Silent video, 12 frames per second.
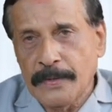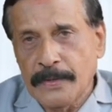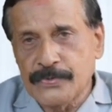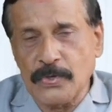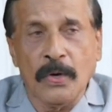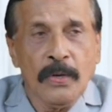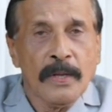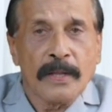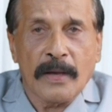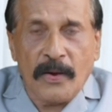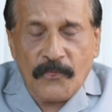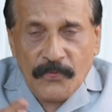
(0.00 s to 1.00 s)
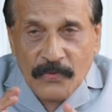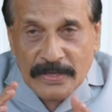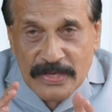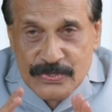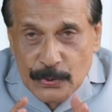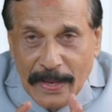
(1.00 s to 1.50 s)
So uh, it
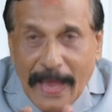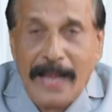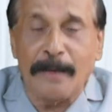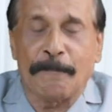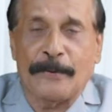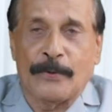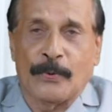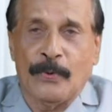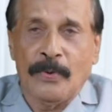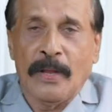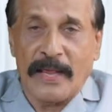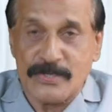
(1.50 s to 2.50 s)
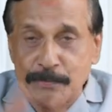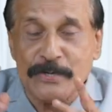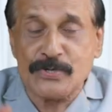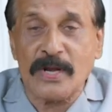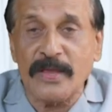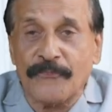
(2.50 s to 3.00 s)
is to help you,
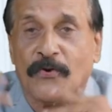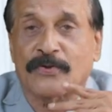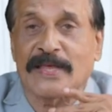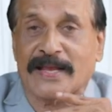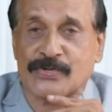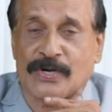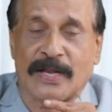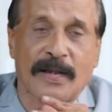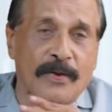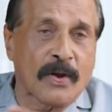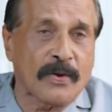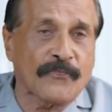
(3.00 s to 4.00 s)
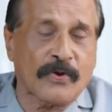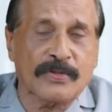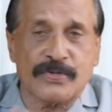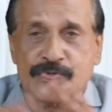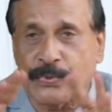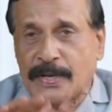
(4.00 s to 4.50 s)
especially for the external, not for
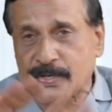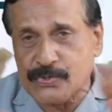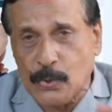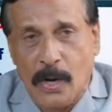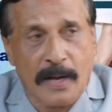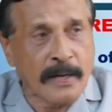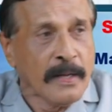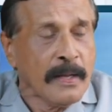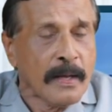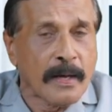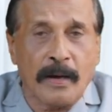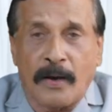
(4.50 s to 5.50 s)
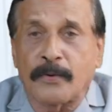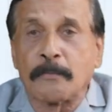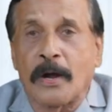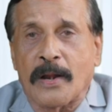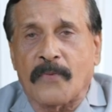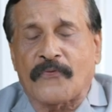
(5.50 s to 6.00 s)
the students who are uh, our
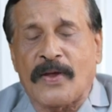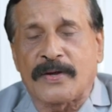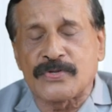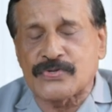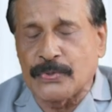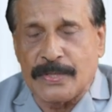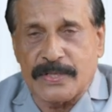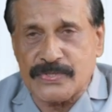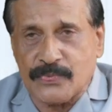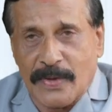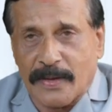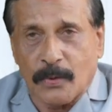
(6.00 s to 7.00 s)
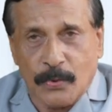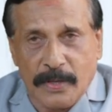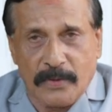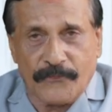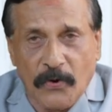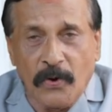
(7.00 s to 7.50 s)
bona fide students we are
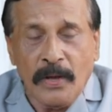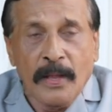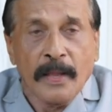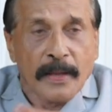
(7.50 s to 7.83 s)
looking for.